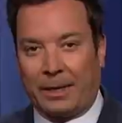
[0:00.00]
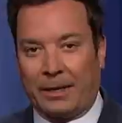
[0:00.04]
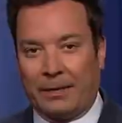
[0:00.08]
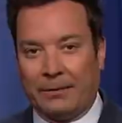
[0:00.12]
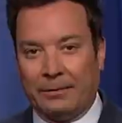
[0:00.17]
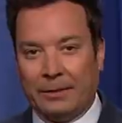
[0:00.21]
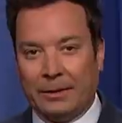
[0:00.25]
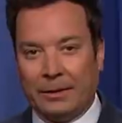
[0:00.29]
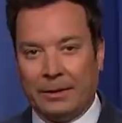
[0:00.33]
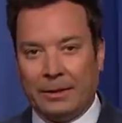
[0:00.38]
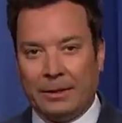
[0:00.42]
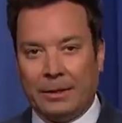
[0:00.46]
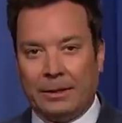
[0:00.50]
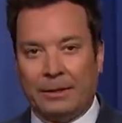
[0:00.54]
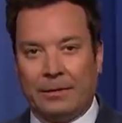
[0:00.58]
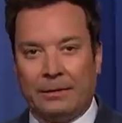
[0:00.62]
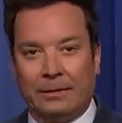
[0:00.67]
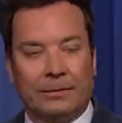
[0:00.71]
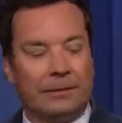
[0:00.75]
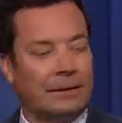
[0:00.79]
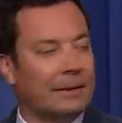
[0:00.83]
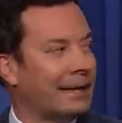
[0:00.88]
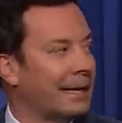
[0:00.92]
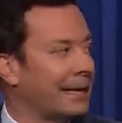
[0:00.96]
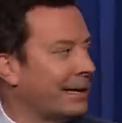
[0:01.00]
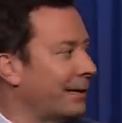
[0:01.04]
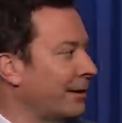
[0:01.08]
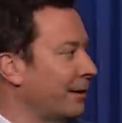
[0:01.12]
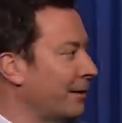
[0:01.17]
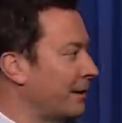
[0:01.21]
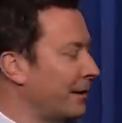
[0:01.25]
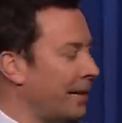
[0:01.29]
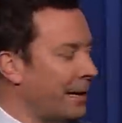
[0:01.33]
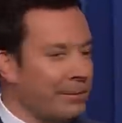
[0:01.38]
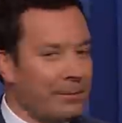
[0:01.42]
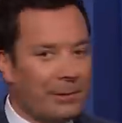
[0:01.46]
go. Thank
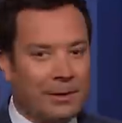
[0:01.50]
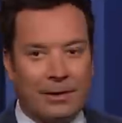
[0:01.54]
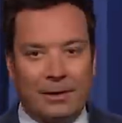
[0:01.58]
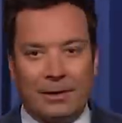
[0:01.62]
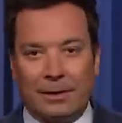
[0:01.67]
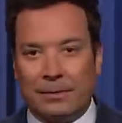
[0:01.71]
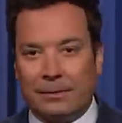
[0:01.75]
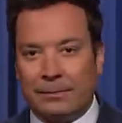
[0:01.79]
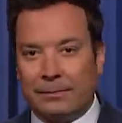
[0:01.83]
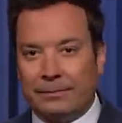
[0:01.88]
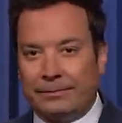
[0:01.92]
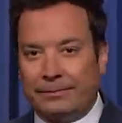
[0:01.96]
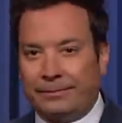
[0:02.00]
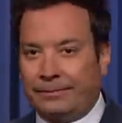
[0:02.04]
you, Damon. Um,